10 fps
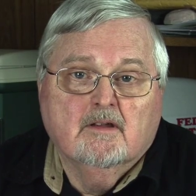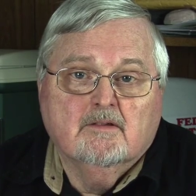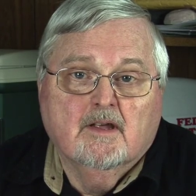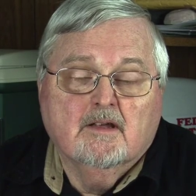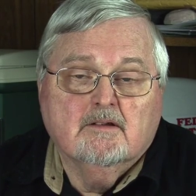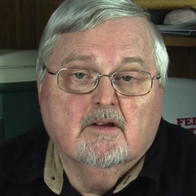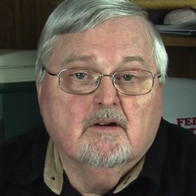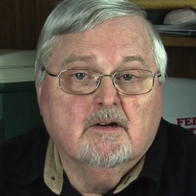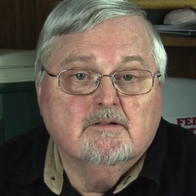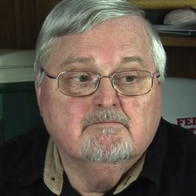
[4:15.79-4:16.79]
that
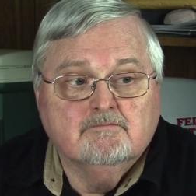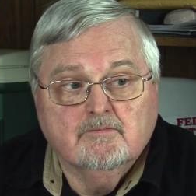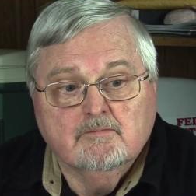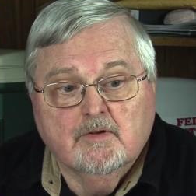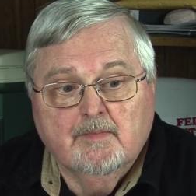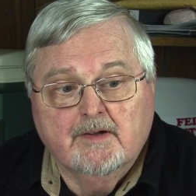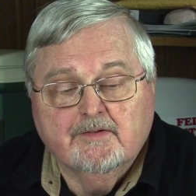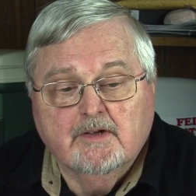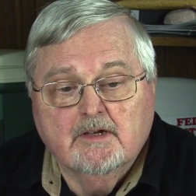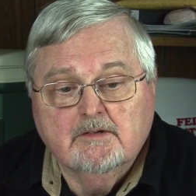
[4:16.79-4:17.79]
are, you might
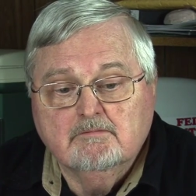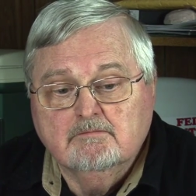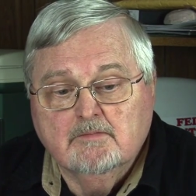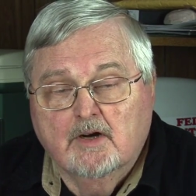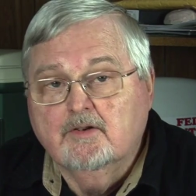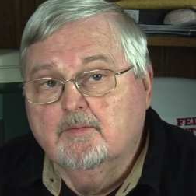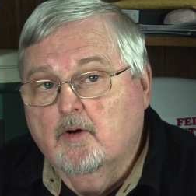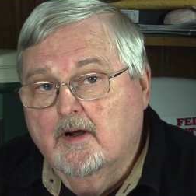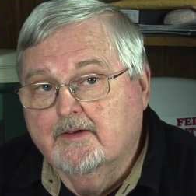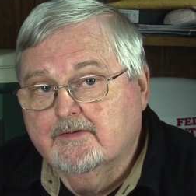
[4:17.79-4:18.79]
say,
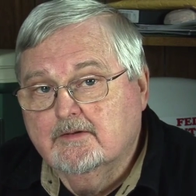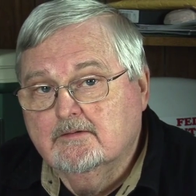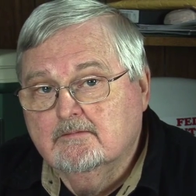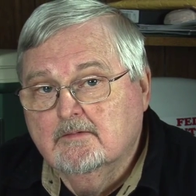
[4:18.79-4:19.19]
underpriced